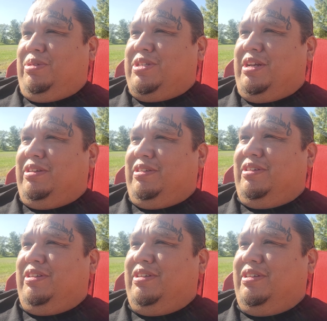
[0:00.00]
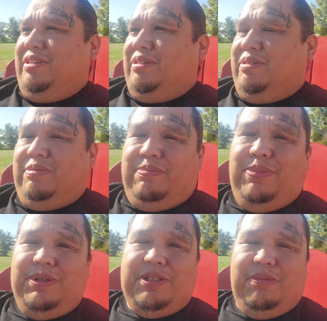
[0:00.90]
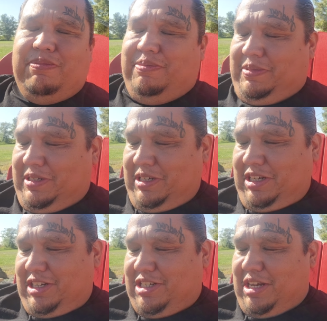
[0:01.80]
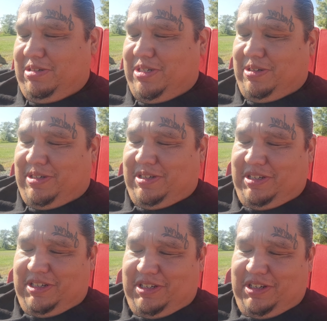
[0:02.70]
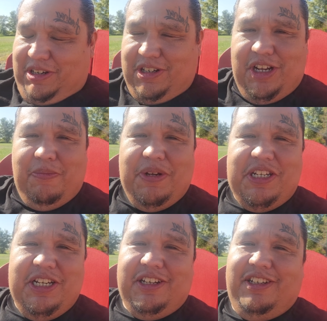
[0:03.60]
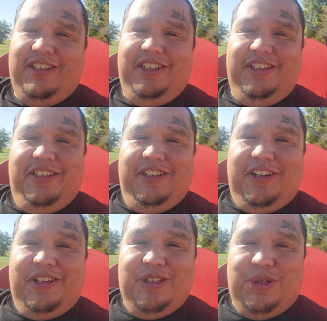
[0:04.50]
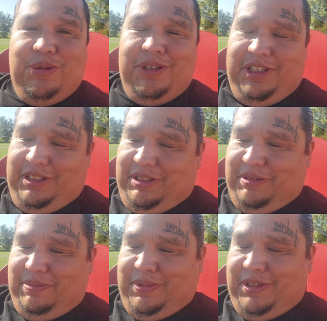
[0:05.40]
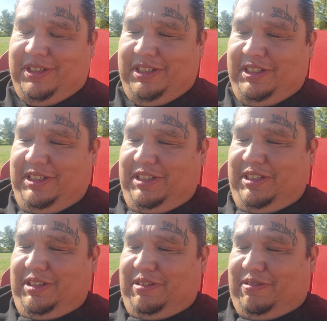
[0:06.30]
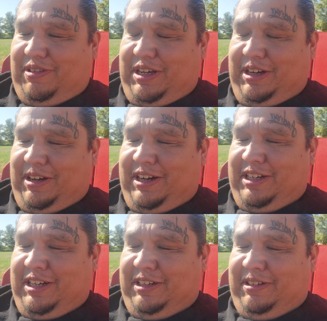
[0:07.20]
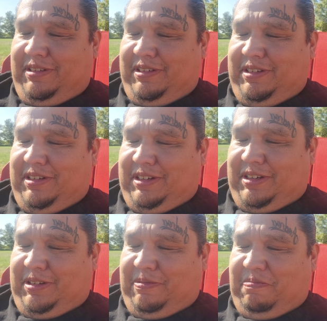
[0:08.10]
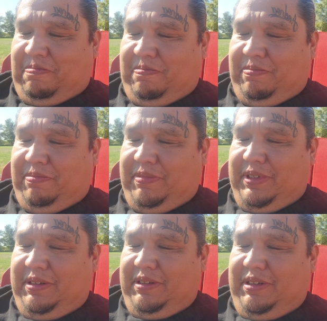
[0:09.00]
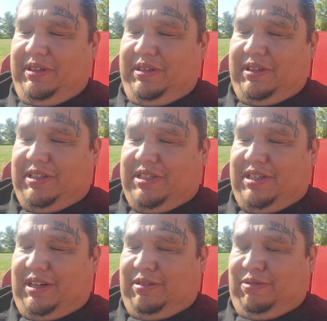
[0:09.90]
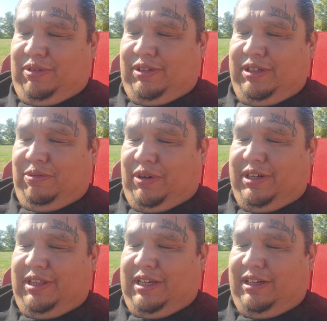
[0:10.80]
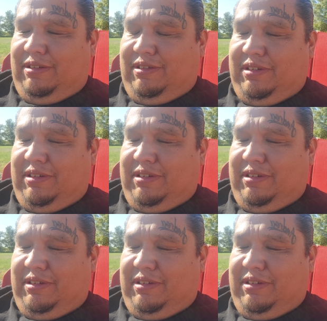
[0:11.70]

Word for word: was gonna put some salsa or Tapatío on the story, but thank God I didn't, because um, I really wanted that